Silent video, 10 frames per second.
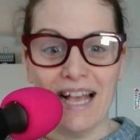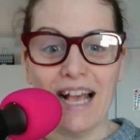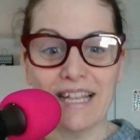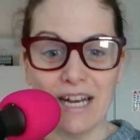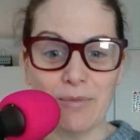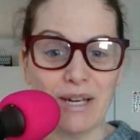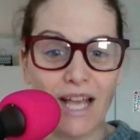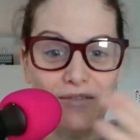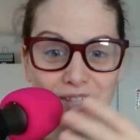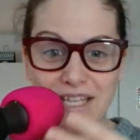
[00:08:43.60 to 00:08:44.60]
Again, I'm going to
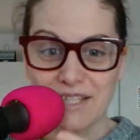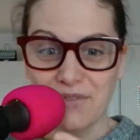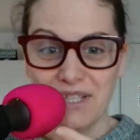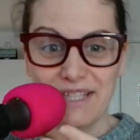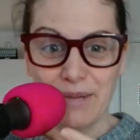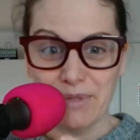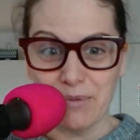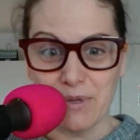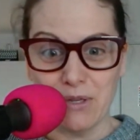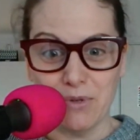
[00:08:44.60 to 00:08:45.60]
have links for the
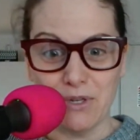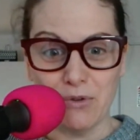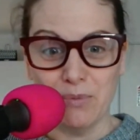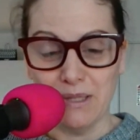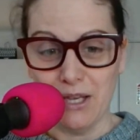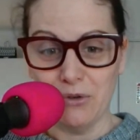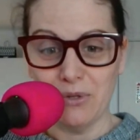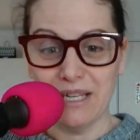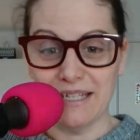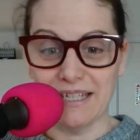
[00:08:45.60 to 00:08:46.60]
Samsung Q2U
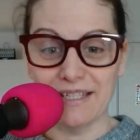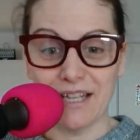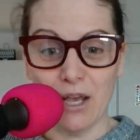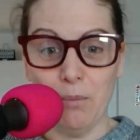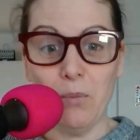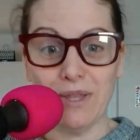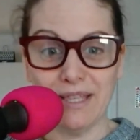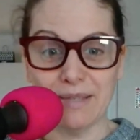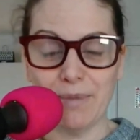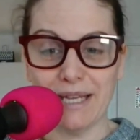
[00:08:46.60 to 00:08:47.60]
below. It does come with
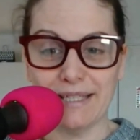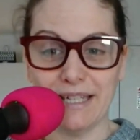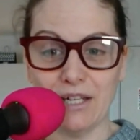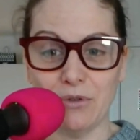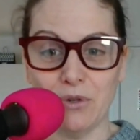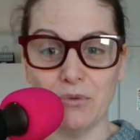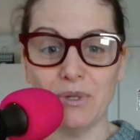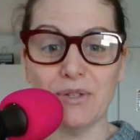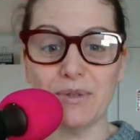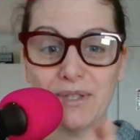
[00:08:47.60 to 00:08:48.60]
this mic stand,
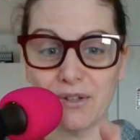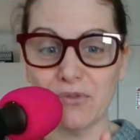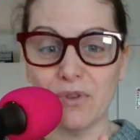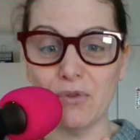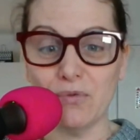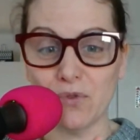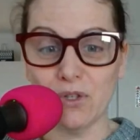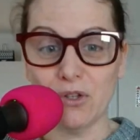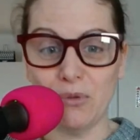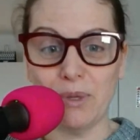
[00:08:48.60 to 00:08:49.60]
which will serve you for a
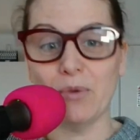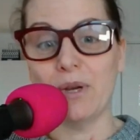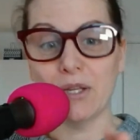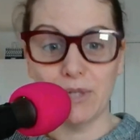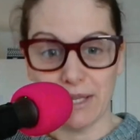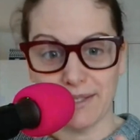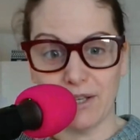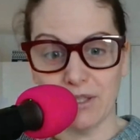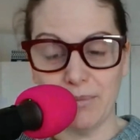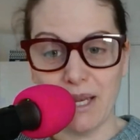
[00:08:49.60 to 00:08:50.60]
little bit while you test
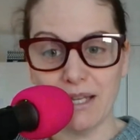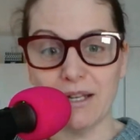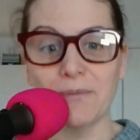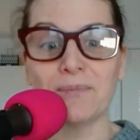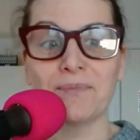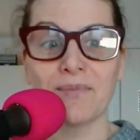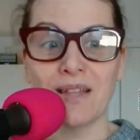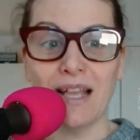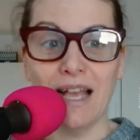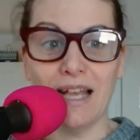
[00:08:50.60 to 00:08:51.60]
out the mic
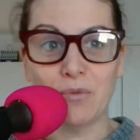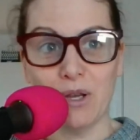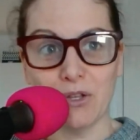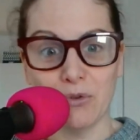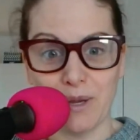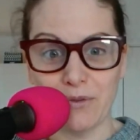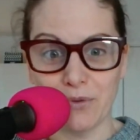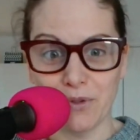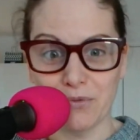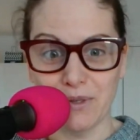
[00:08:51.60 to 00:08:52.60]
and while you wait
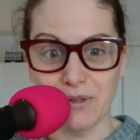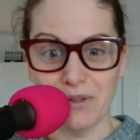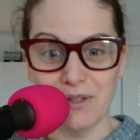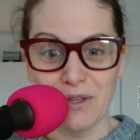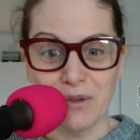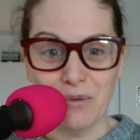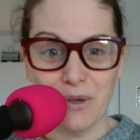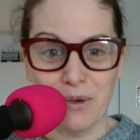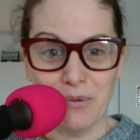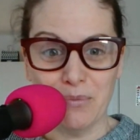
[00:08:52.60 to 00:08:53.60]
for the real
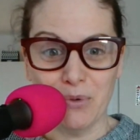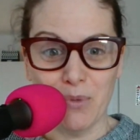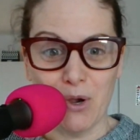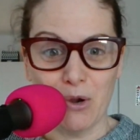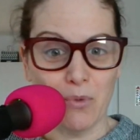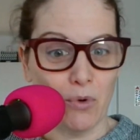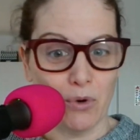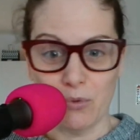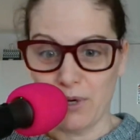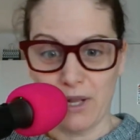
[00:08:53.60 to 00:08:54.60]
boom arm
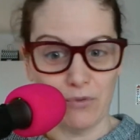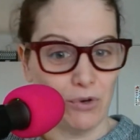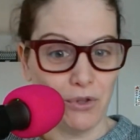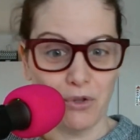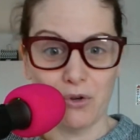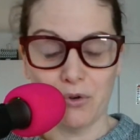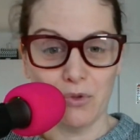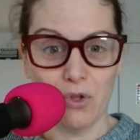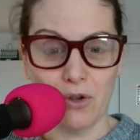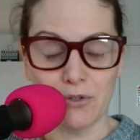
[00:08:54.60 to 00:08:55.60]
or whatever other
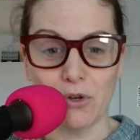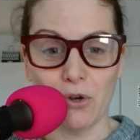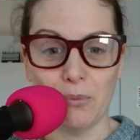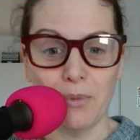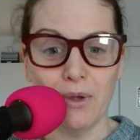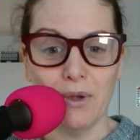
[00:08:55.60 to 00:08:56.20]
long-term